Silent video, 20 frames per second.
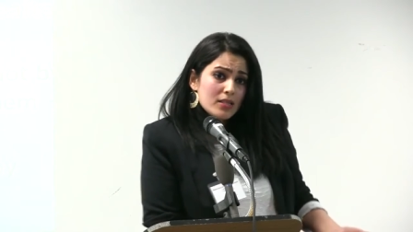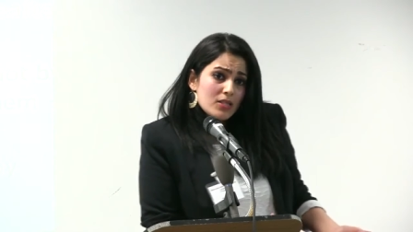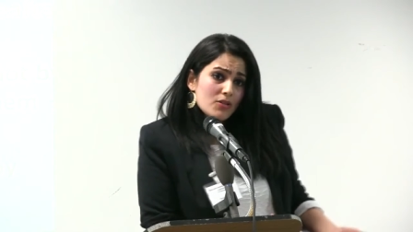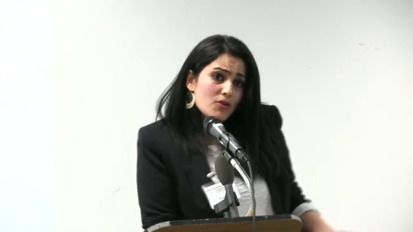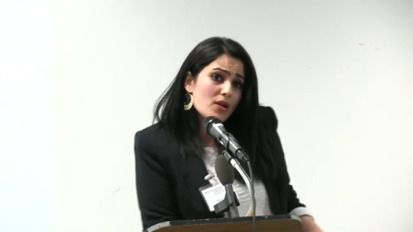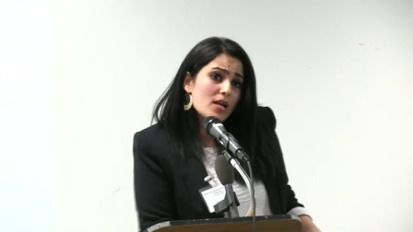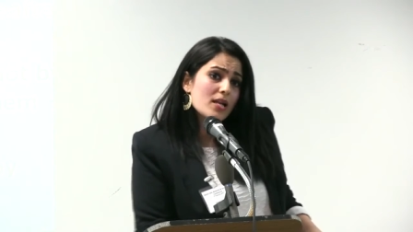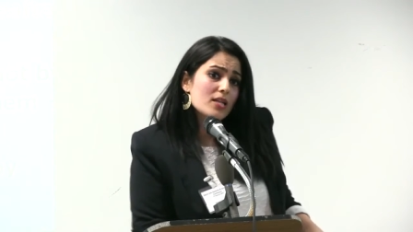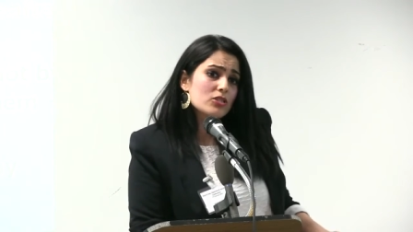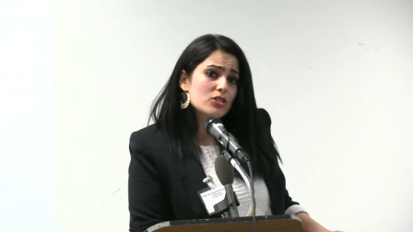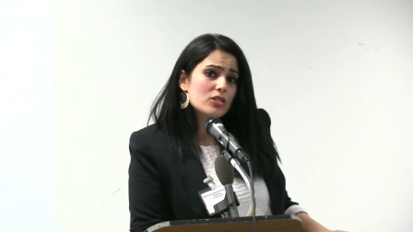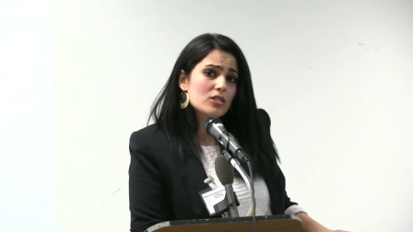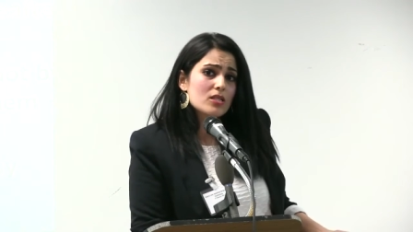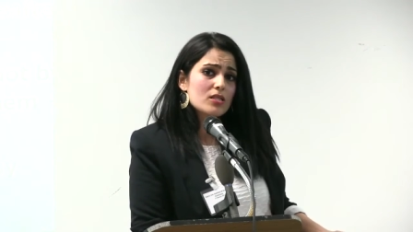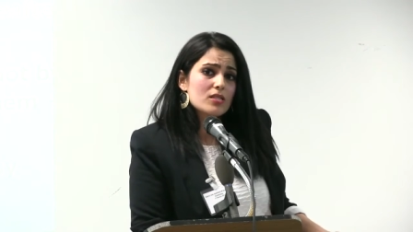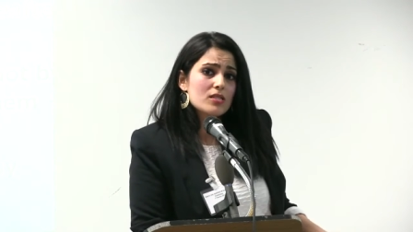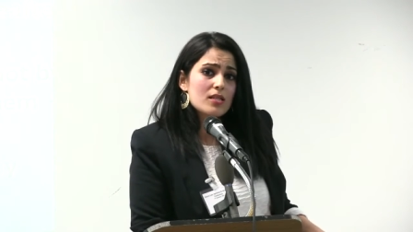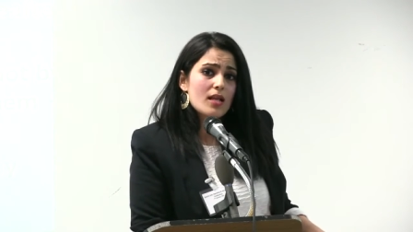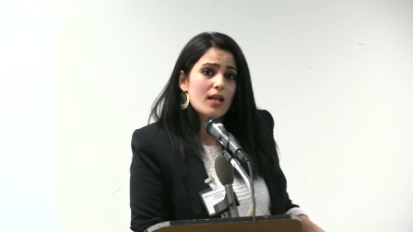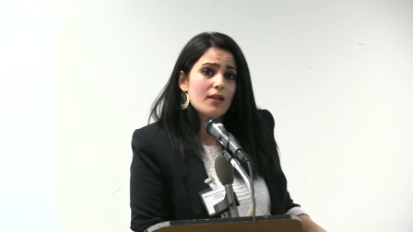the religion
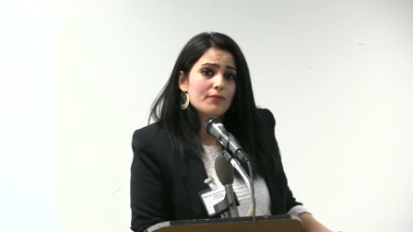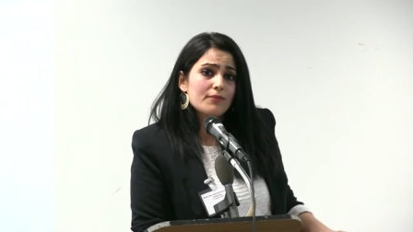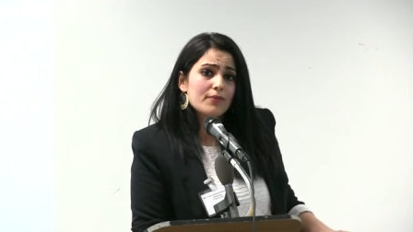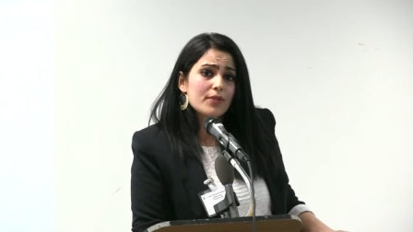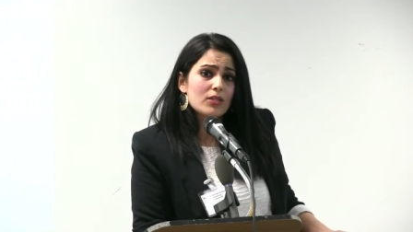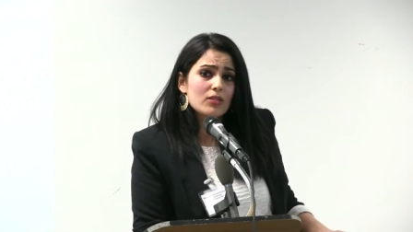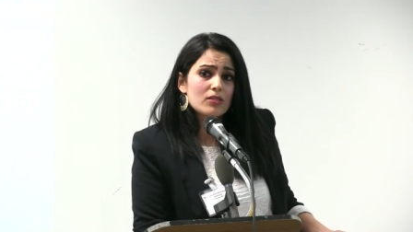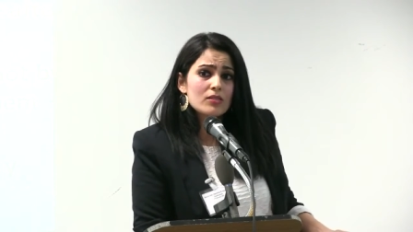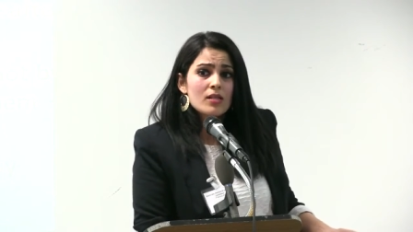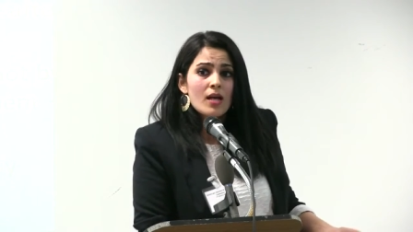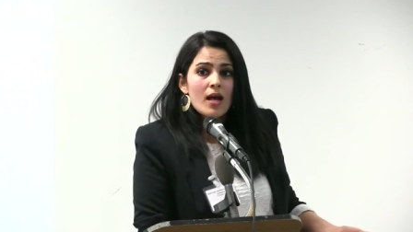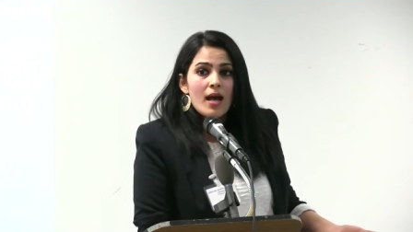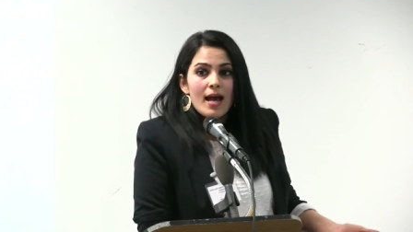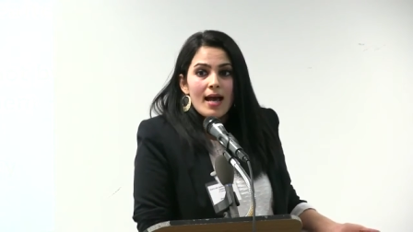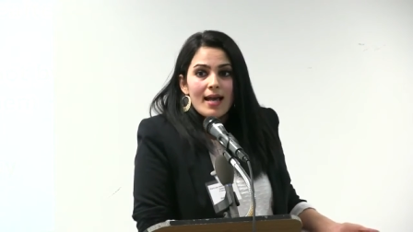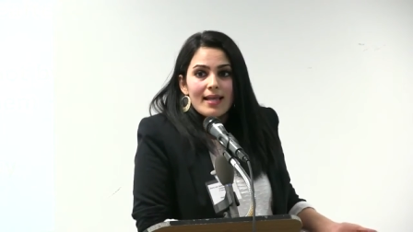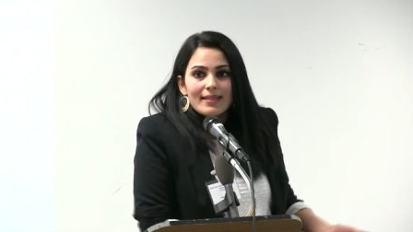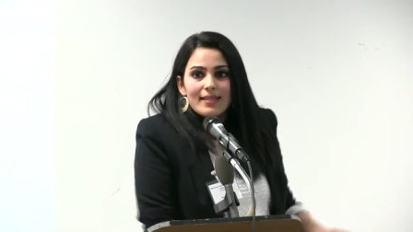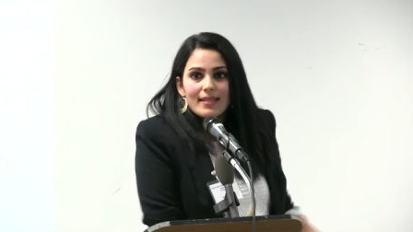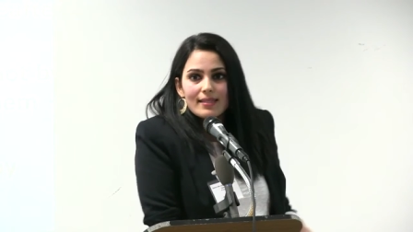itself because
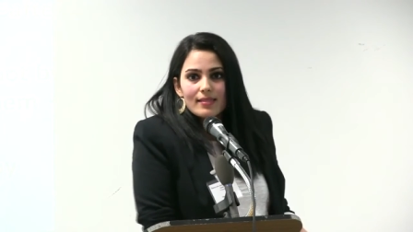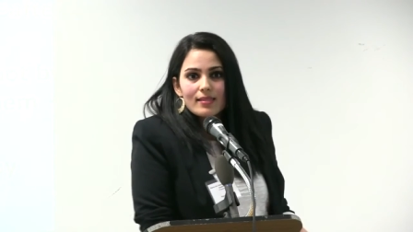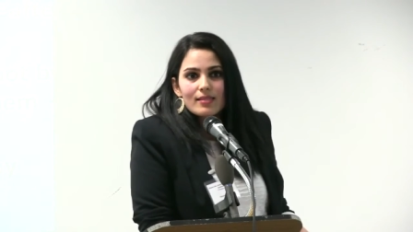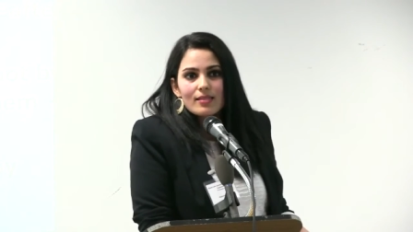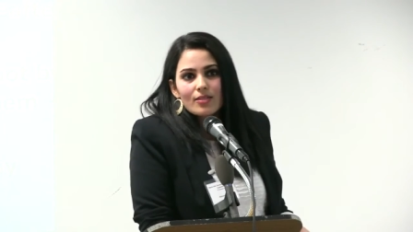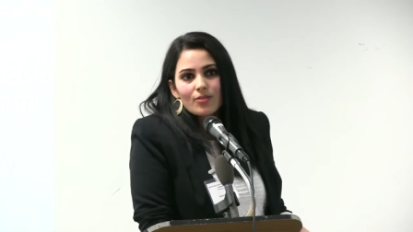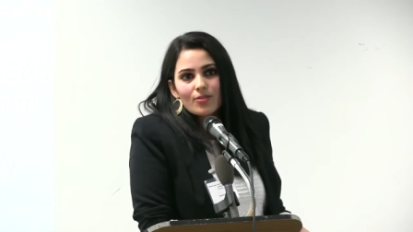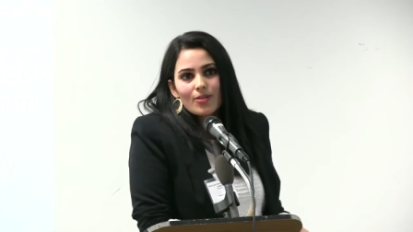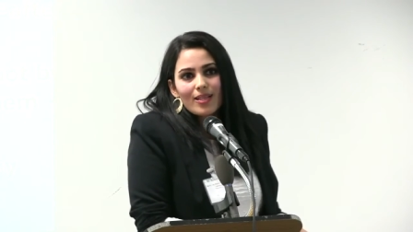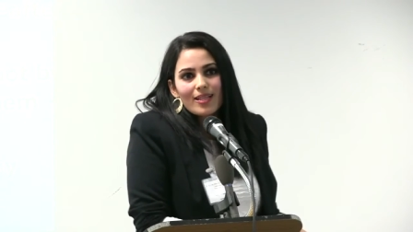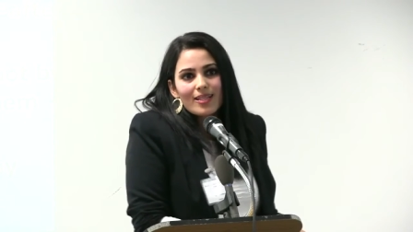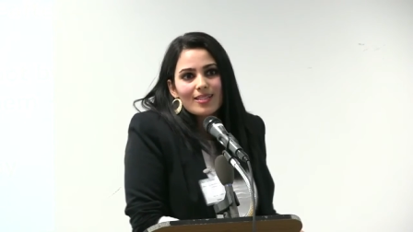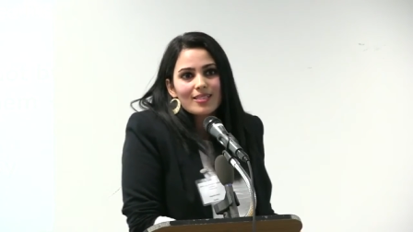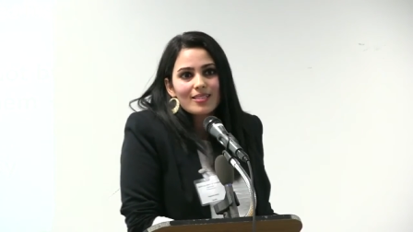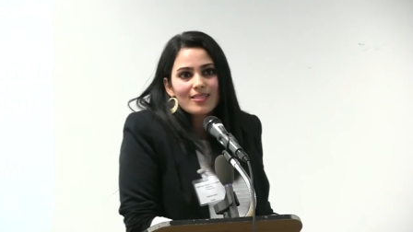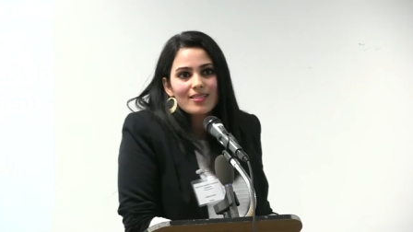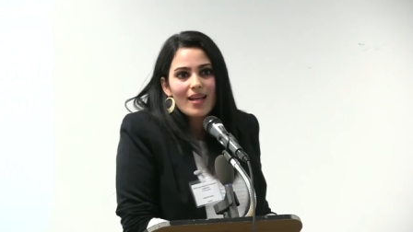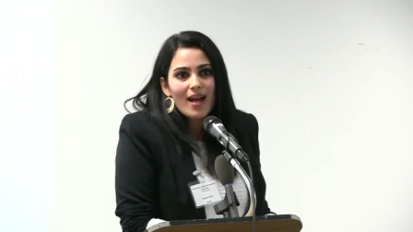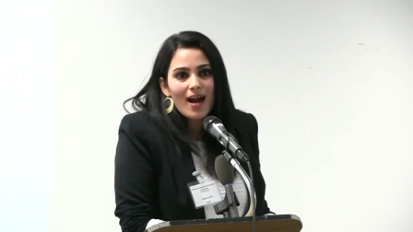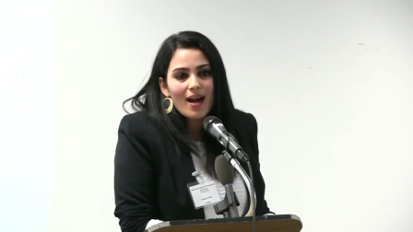this is the
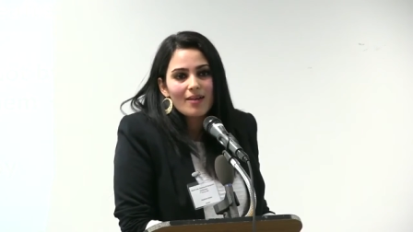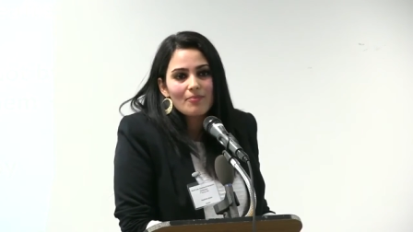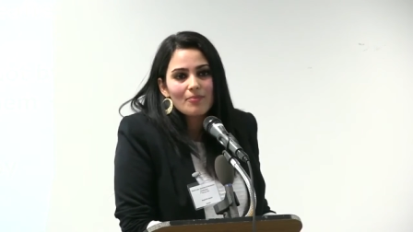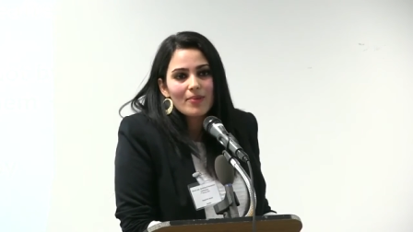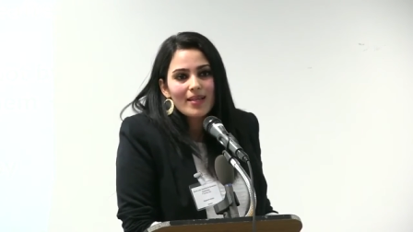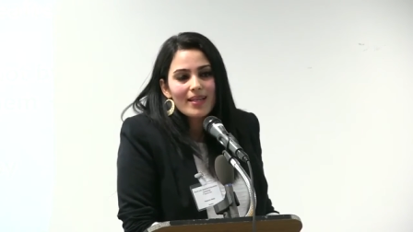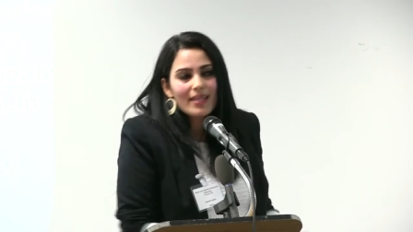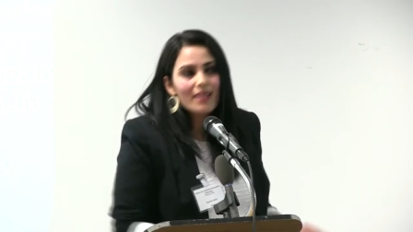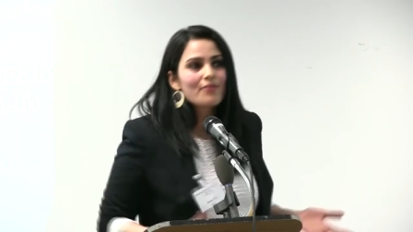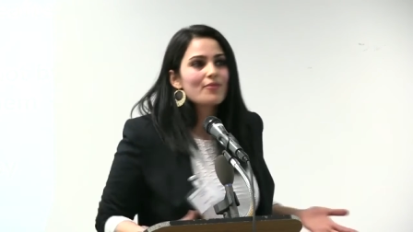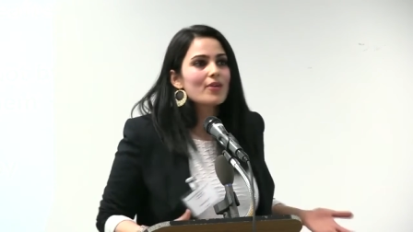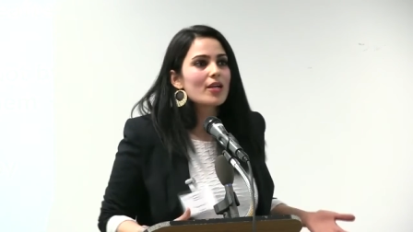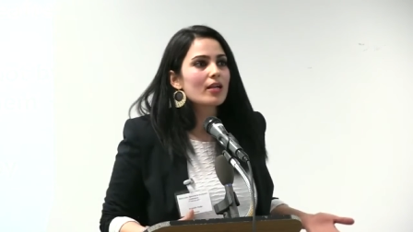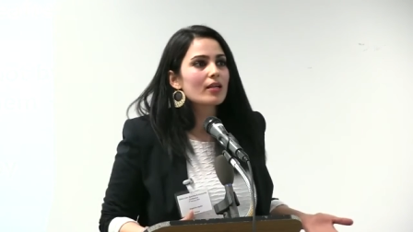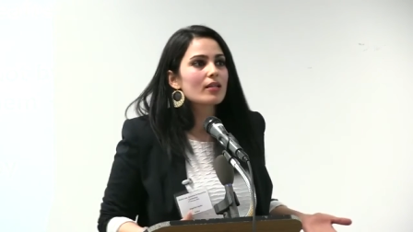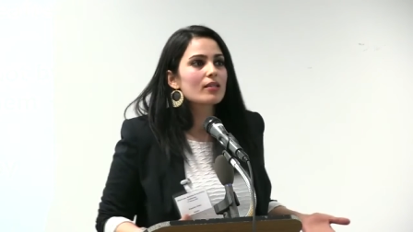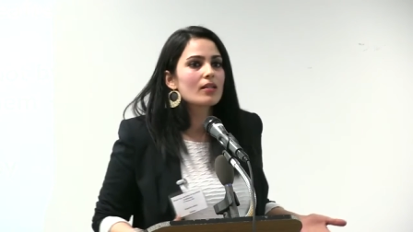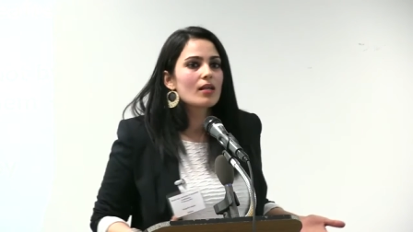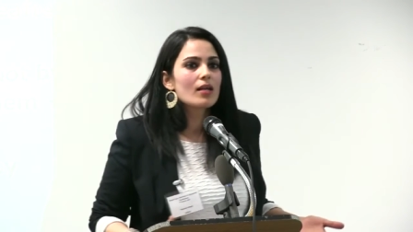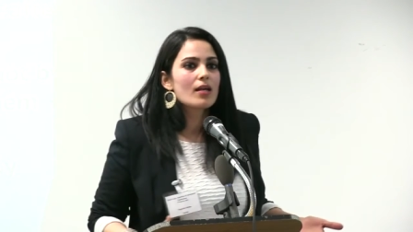religion they are
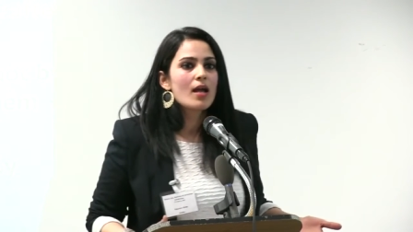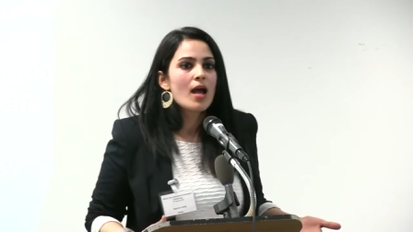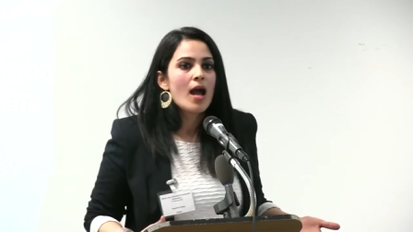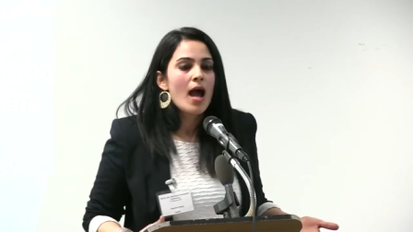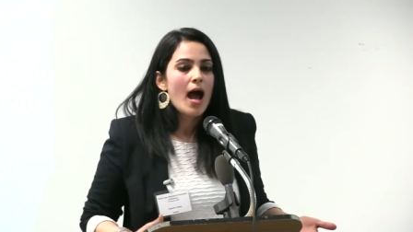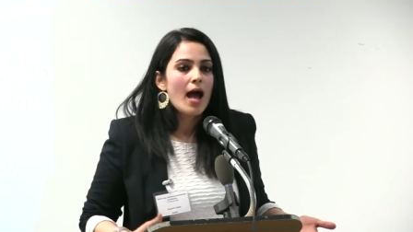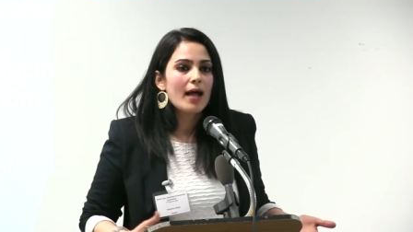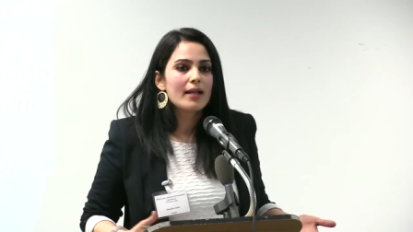believing they,